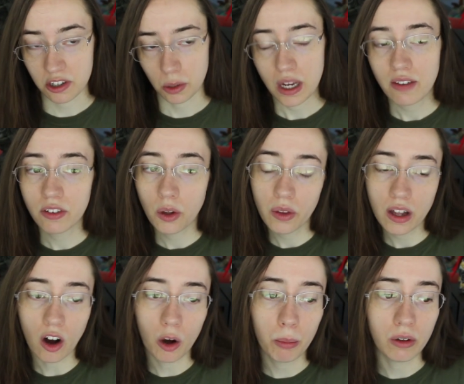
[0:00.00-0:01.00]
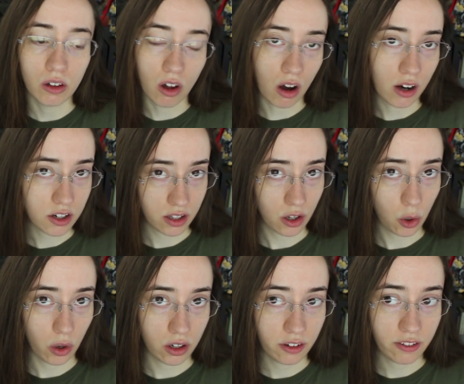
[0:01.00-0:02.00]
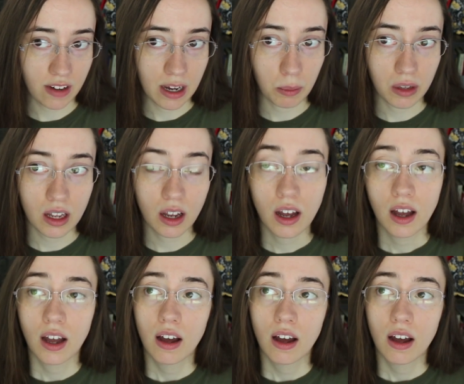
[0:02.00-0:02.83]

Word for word: So even though they all belong to the Corta family,